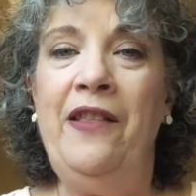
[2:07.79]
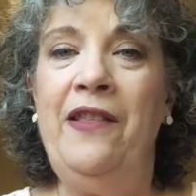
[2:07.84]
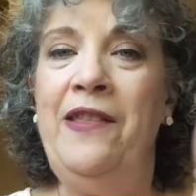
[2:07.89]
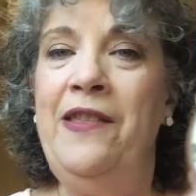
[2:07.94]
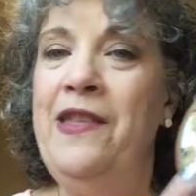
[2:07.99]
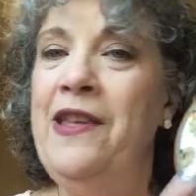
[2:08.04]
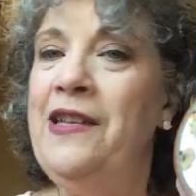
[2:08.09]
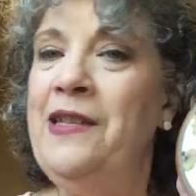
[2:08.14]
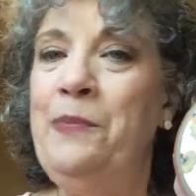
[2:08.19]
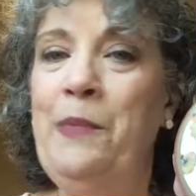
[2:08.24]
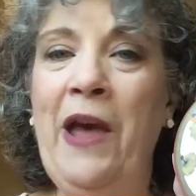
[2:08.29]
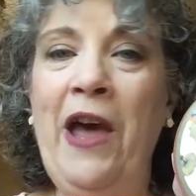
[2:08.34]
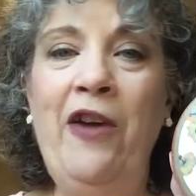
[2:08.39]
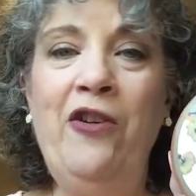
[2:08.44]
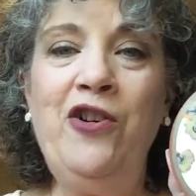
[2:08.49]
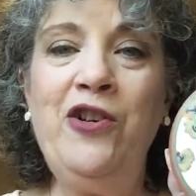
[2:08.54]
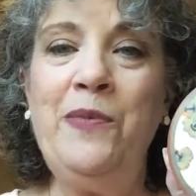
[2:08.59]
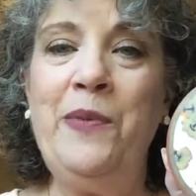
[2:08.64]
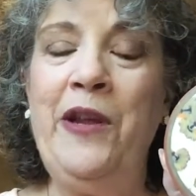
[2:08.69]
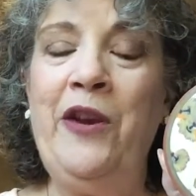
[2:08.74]
This
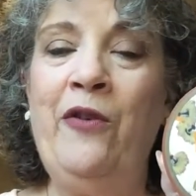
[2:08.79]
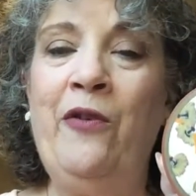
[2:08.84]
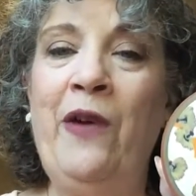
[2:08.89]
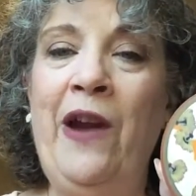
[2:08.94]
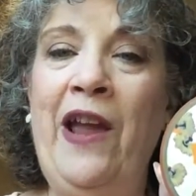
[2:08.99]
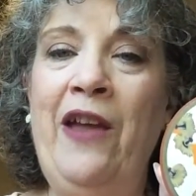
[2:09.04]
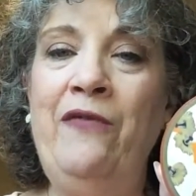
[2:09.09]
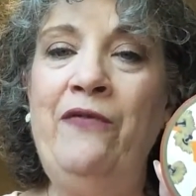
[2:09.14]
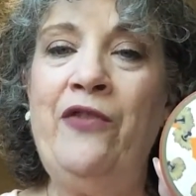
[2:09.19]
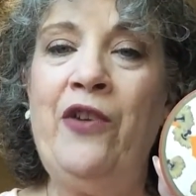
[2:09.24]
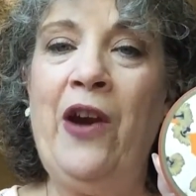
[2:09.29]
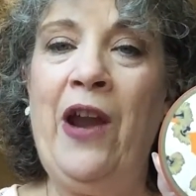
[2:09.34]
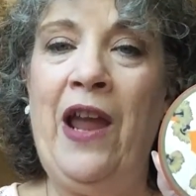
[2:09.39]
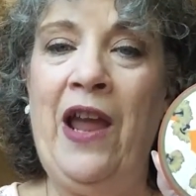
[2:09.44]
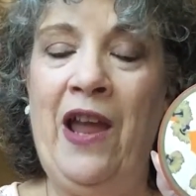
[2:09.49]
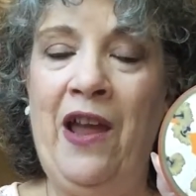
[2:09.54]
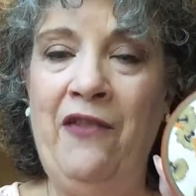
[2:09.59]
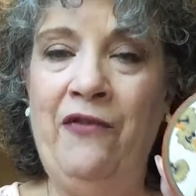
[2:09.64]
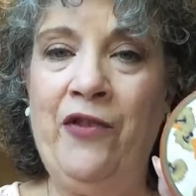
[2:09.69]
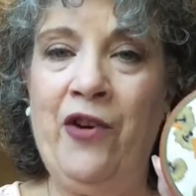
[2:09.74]
powder's been around
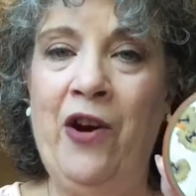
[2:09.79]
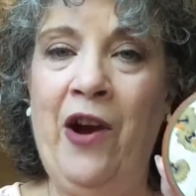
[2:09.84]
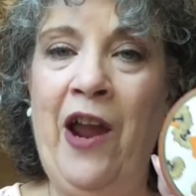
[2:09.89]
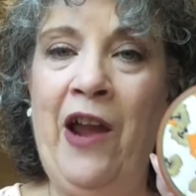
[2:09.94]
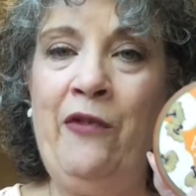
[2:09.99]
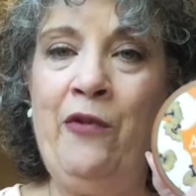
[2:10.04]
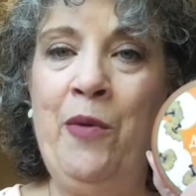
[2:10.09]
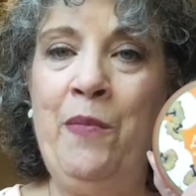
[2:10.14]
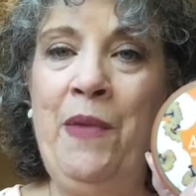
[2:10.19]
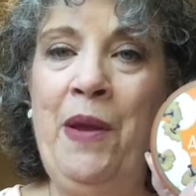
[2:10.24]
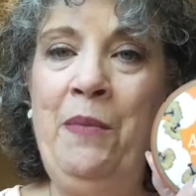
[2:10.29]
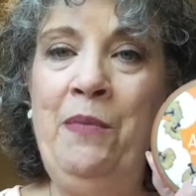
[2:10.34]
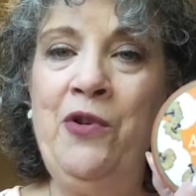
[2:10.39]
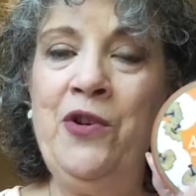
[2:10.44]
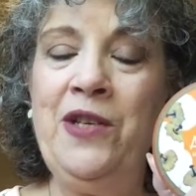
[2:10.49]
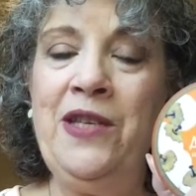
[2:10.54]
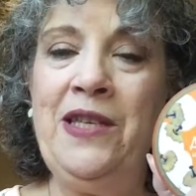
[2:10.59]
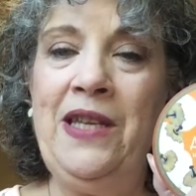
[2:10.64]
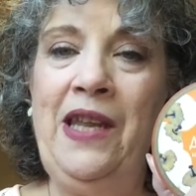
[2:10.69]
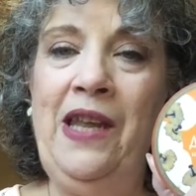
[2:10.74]
forever. I
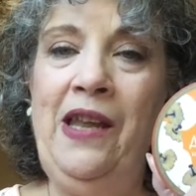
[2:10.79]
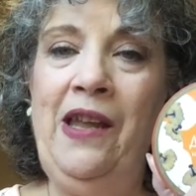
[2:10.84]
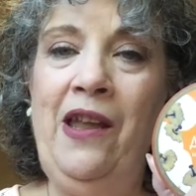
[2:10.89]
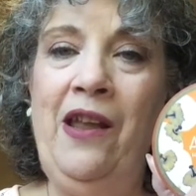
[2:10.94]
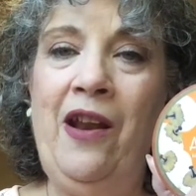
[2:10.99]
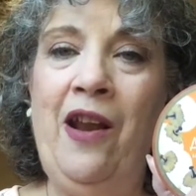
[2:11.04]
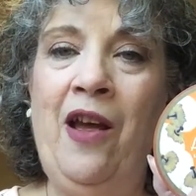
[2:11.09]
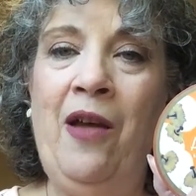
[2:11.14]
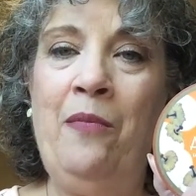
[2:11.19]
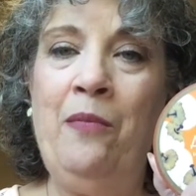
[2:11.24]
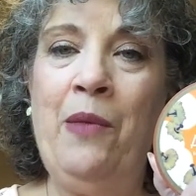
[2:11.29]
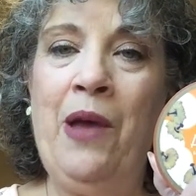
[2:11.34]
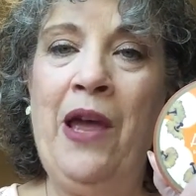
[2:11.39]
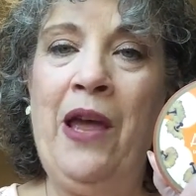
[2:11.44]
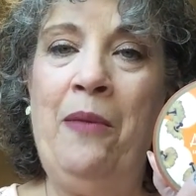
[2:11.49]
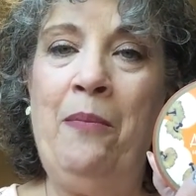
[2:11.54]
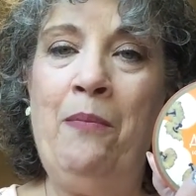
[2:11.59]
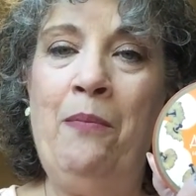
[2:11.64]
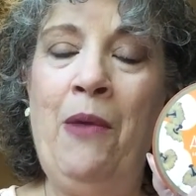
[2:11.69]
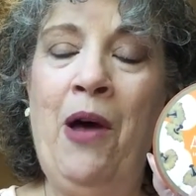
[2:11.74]
remember seeing it on
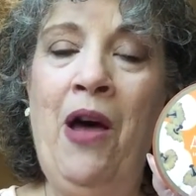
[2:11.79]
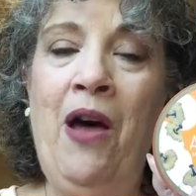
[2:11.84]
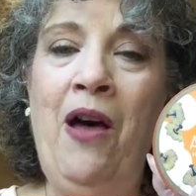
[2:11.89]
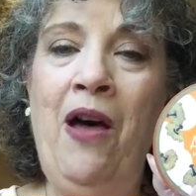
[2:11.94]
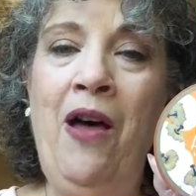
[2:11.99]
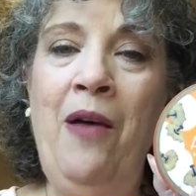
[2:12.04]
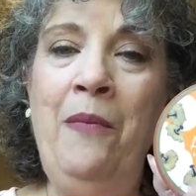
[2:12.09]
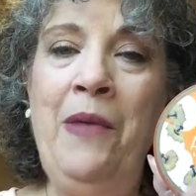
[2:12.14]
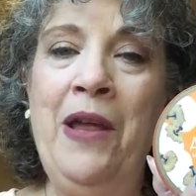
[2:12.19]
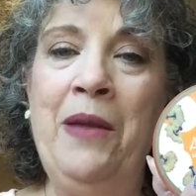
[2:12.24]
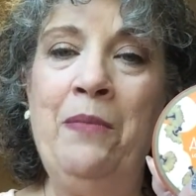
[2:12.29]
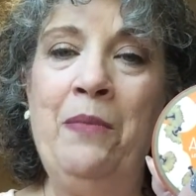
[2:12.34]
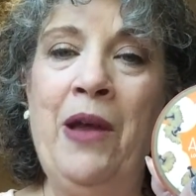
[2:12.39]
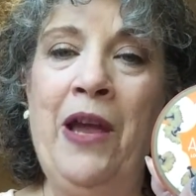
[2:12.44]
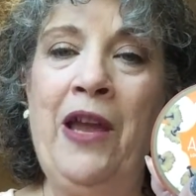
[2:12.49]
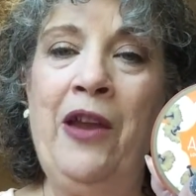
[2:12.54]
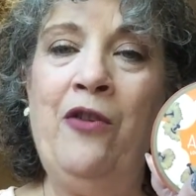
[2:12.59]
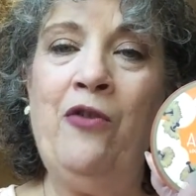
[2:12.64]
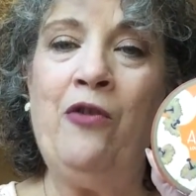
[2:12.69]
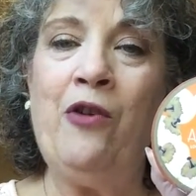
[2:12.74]
my mom and
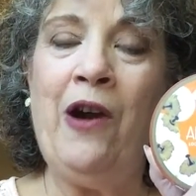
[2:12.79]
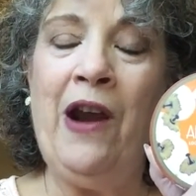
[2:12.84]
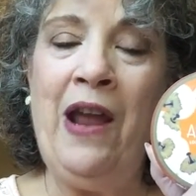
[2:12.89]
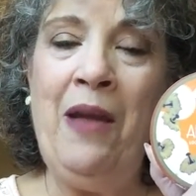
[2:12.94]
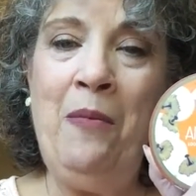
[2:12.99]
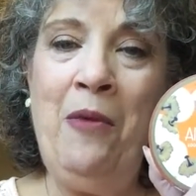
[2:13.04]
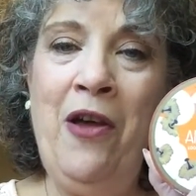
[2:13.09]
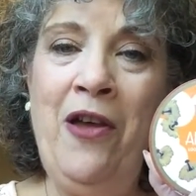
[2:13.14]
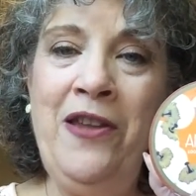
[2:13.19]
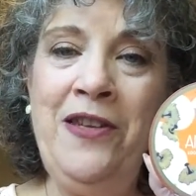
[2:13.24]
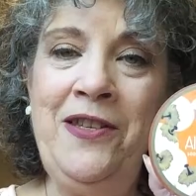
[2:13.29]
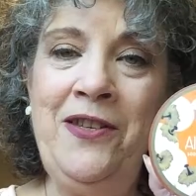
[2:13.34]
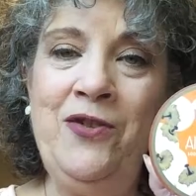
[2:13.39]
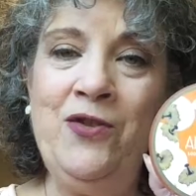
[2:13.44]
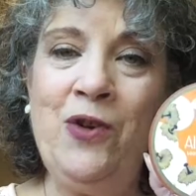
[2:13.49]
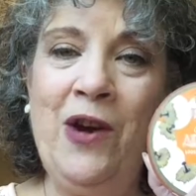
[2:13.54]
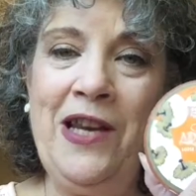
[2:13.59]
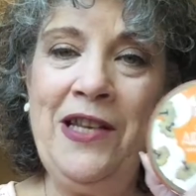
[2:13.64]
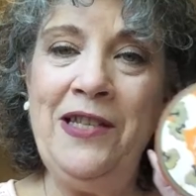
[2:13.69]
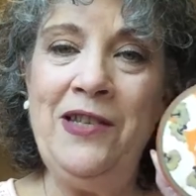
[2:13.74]
my grandma's
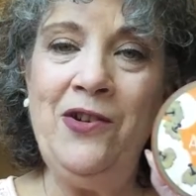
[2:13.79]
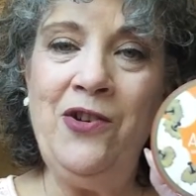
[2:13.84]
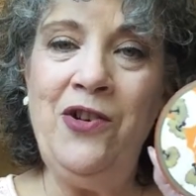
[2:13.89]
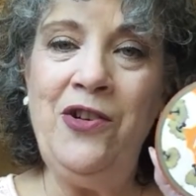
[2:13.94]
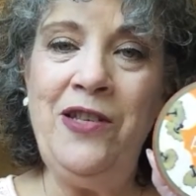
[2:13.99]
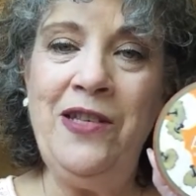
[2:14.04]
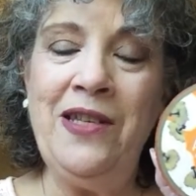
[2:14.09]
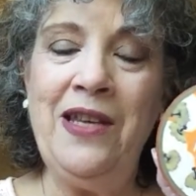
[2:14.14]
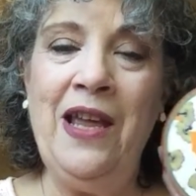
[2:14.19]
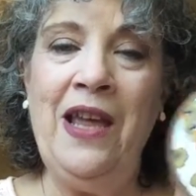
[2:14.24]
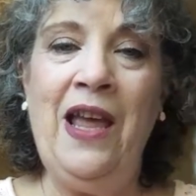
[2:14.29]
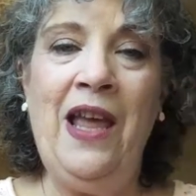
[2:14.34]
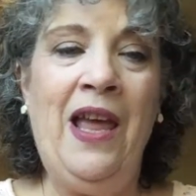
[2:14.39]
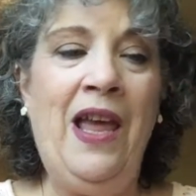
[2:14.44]
dressers.